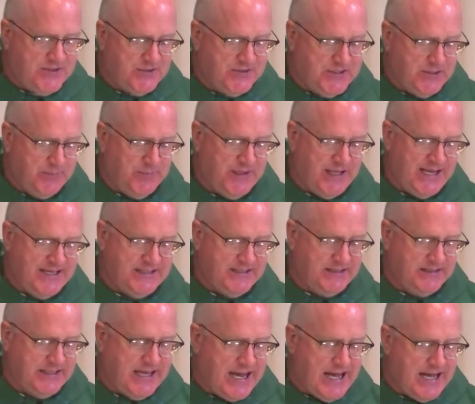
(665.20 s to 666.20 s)

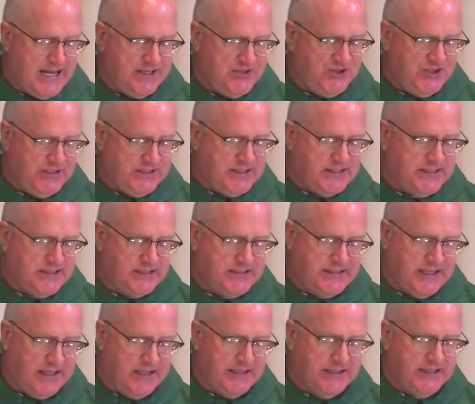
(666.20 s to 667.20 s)
symbolizes God, Jesus is
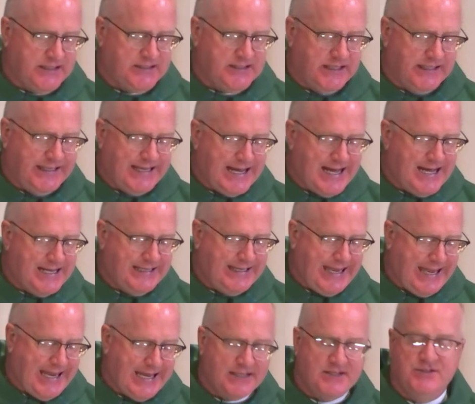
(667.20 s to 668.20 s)
telling us that God
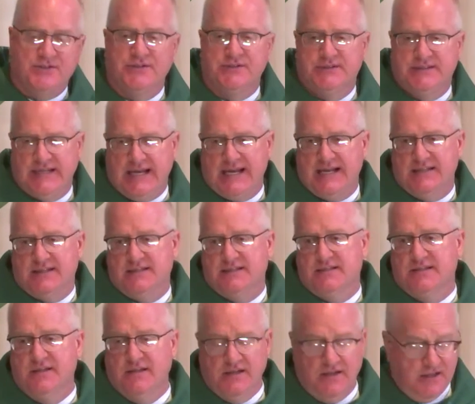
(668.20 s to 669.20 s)
cancels
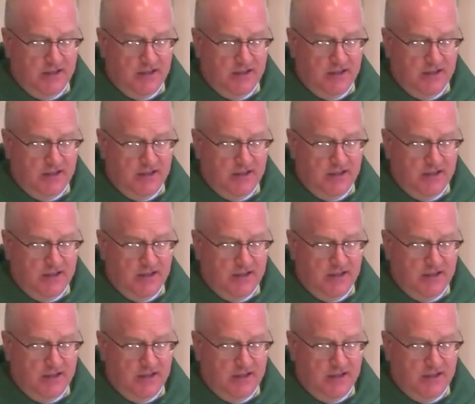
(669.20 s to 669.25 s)
debts,